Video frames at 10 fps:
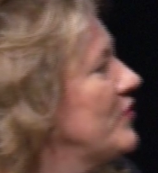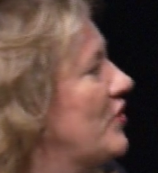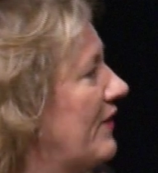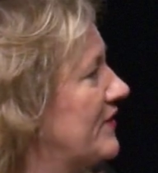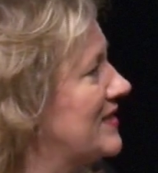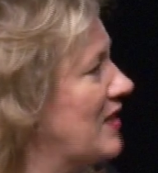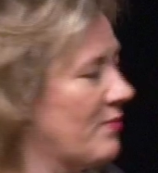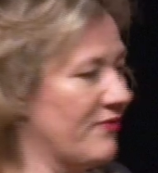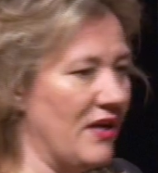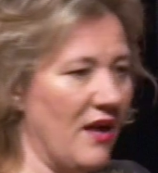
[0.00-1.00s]
You have the
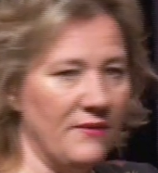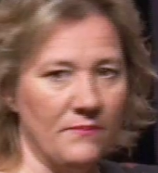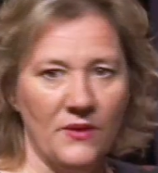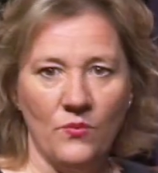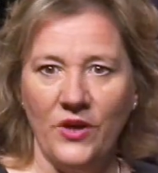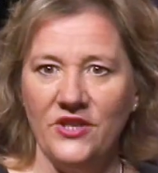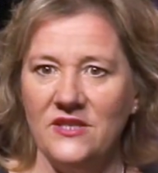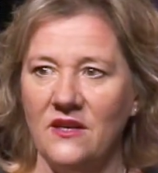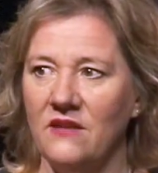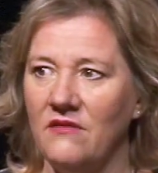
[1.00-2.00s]
slope of enlightenment where you
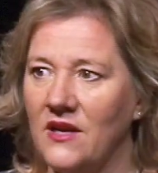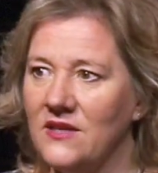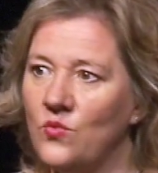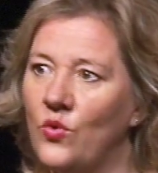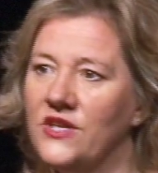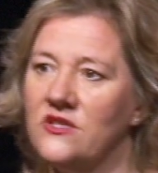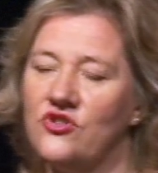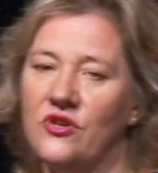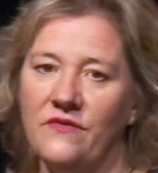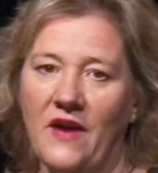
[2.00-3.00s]
suddenly realize what its
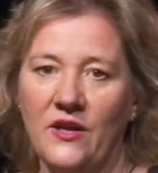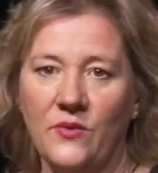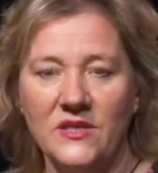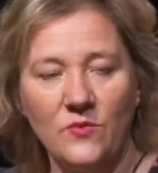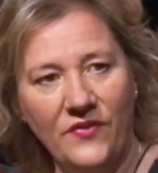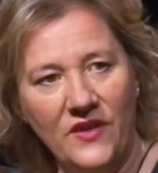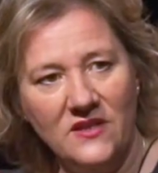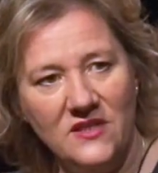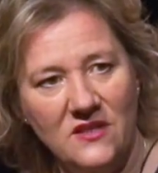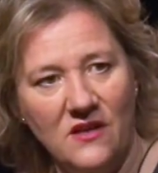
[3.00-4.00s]
true value is, where
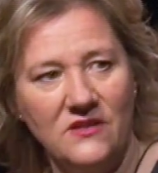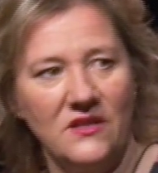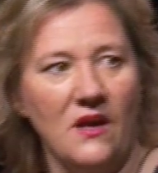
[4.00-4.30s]
things start to